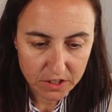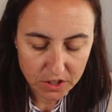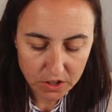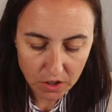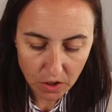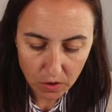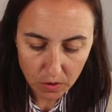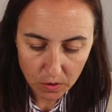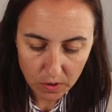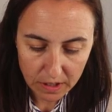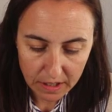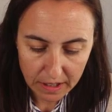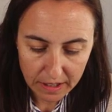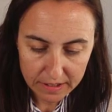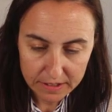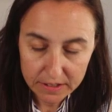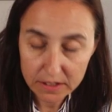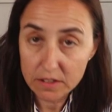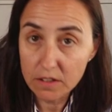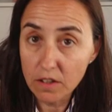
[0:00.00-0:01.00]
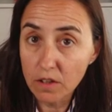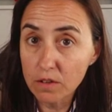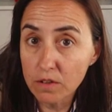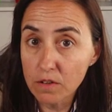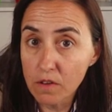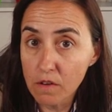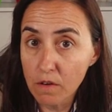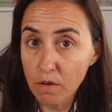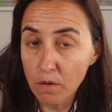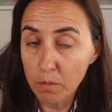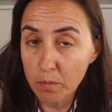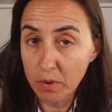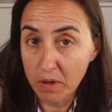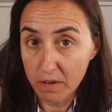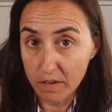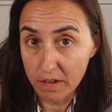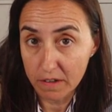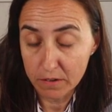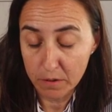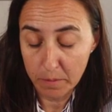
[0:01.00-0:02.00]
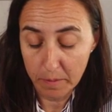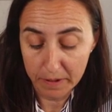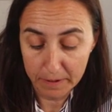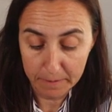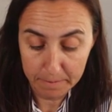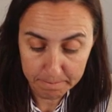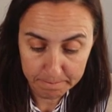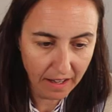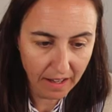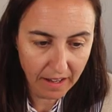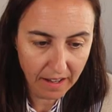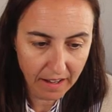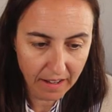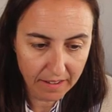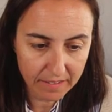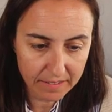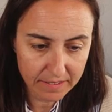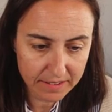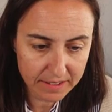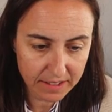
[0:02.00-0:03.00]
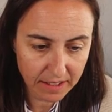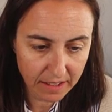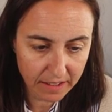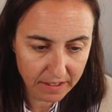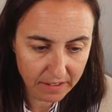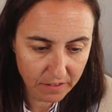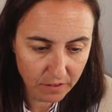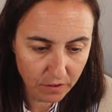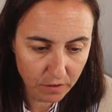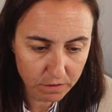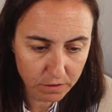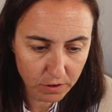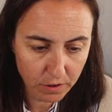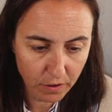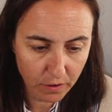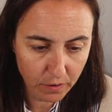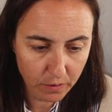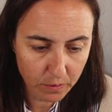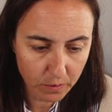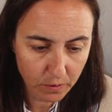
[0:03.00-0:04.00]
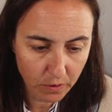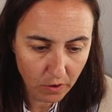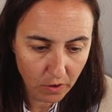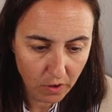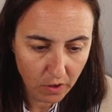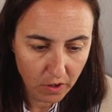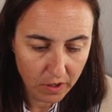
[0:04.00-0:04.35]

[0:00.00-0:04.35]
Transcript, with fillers: so let's go to Power Automate and select new flow,